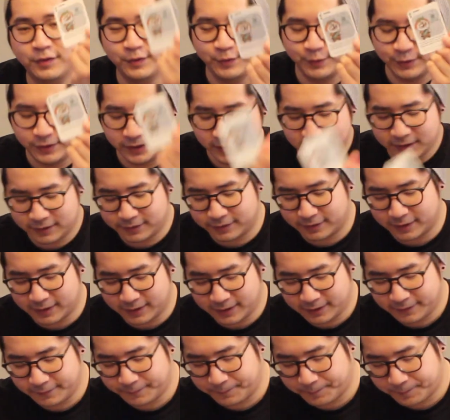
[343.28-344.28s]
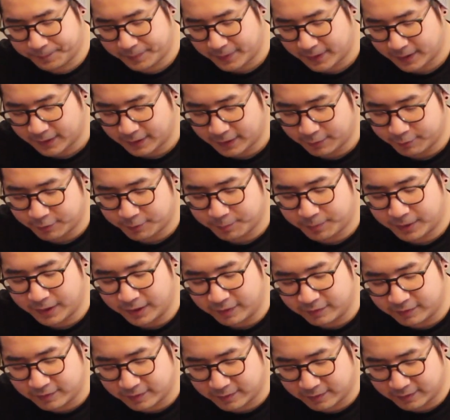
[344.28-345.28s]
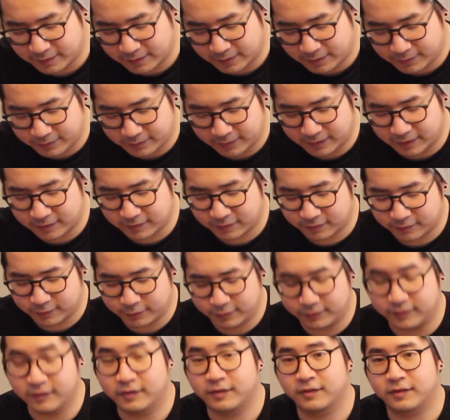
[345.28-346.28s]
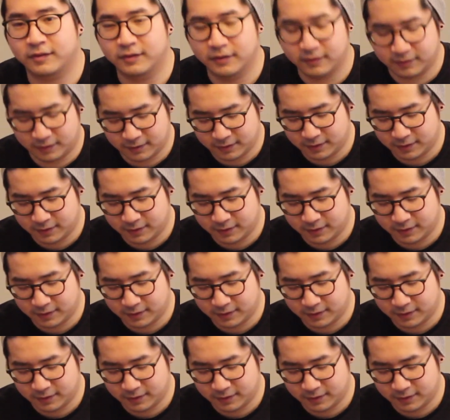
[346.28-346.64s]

2 here, right? They would place it down next to this